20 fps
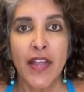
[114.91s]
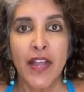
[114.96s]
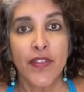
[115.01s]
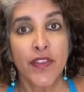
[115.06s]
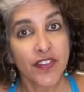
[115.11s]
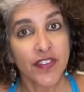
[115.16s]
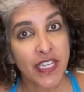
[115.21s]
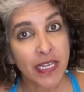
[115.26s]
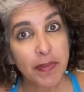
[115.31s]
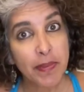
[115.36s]

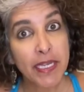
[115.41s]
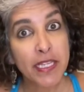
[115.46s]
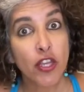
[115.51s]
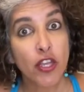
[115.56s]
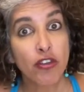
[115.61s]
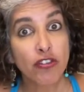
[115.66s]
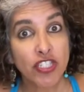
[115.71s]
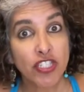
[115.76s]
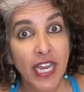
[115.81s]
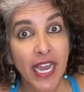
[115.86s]
This can be a
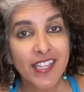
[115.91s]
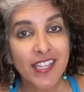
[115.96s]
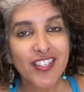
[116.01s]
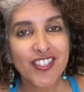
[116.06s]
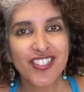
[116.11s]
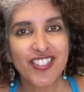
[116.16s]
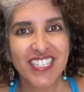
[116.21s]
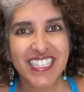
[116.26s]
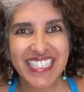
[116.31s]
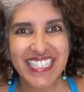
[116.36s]
little
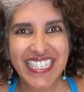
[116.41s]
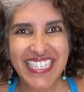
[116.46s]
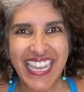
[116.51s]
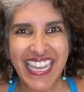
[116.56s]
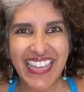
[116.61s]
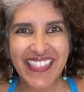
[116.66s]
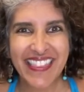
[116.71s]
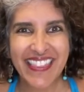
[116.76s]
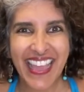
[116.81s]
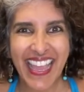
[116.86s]
challenging to
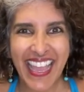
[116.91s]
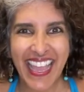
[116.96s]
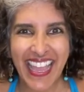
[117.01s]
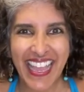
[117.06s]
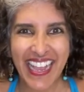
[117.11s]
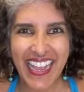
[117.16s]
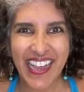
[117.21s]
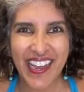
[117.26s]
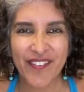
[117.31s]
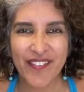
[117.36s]
get the
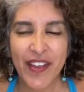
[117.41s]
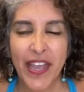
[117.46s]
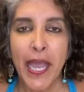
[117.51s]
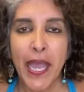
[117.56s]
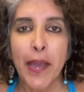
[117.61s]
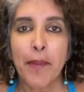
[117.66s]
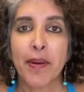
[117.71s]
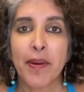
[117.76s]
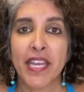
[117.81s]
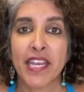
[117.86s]
hang of,
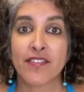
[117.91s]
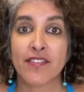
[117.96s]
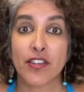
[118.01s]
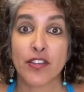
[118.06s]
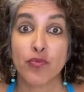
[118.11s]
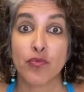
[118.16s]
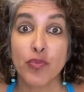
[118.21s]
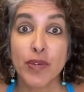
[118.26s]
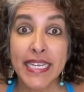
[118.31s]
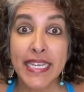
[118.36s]
but it's a
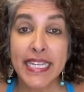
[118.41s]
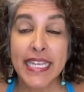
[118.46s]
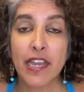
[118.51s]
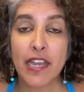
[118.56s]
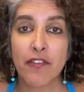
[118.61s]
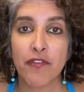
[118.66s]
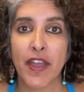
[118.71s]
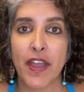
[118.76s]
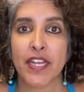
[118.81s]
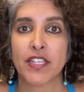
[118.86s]
really
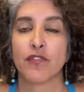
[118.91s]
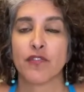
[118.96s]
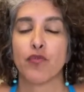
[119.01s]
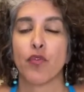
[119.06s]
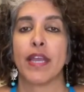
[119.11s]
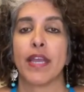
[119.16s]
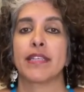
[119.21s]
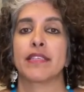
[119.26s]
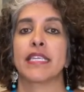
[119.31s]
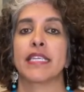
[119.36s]
effective
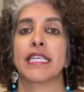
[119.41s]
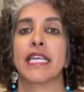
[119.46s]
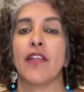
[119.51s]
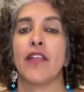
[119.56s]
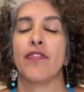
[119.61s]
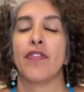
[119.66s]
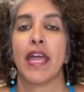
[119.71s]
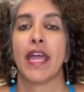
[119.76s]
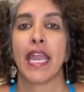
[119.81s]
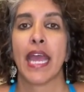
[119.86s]
way to
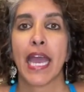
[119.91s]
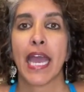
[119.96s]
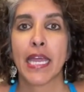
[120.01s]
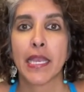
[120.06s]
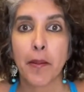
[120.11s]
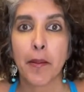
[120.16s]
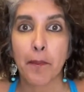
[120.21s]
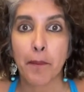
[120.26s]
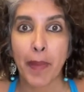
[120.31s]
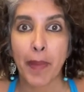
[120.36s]
get that
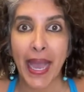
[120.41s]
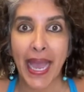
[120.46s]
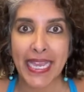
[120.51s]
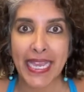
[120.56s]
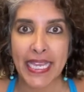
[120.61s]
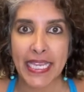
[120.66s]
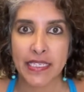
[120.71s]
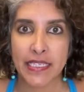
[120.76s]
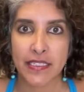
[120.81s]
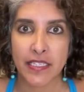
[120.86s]
head
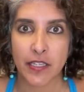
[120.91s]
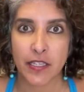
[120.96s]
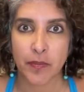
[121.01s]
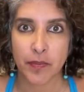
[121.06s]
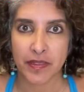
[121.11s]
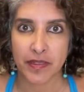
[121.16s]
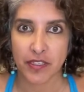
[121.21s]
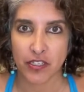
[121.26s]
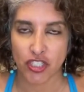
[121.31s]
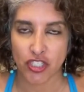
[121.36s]
back into the
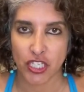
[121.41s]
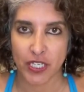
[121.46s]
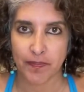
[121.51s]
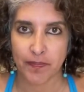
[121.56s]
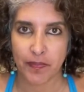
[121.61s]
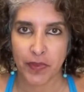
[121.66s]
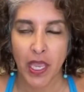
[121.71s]
position.